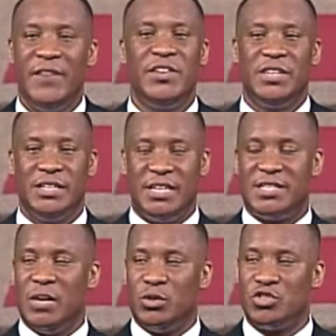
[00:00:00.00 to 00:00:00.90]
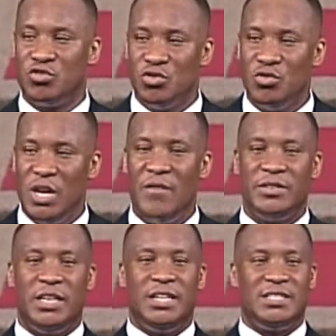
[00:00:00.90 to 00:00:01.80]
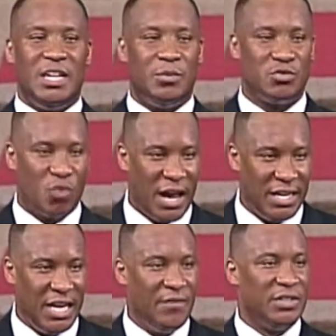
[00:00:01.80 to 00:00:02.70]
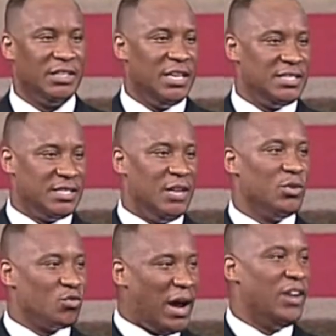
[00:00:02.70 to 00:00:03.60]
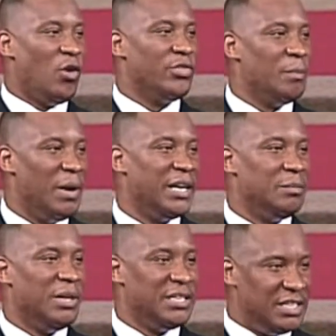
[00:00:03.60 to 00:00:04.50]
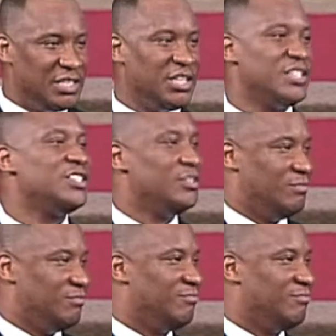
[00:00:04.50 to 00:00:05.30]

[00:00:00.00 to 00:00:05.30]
everything they said was true, everything they said was right, everything they said was right on the money, but it didn't touch you?